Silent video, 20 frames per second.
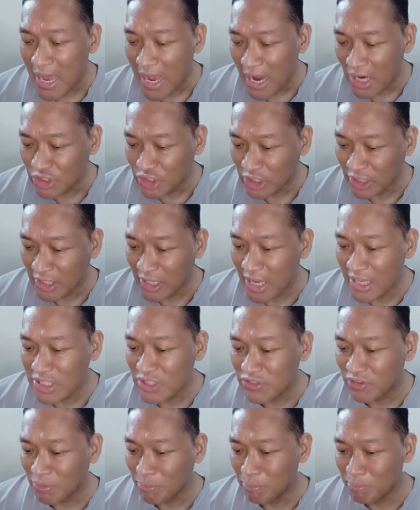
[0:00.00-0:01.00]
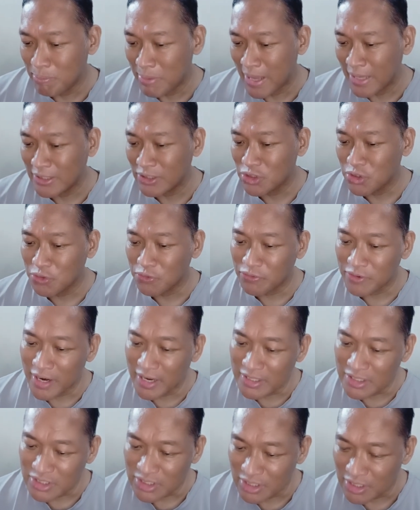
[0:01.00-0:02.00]
as she glanced from Ben to
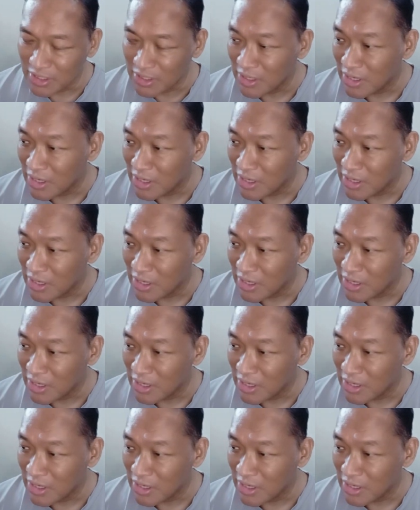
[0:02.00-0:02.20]
Francie,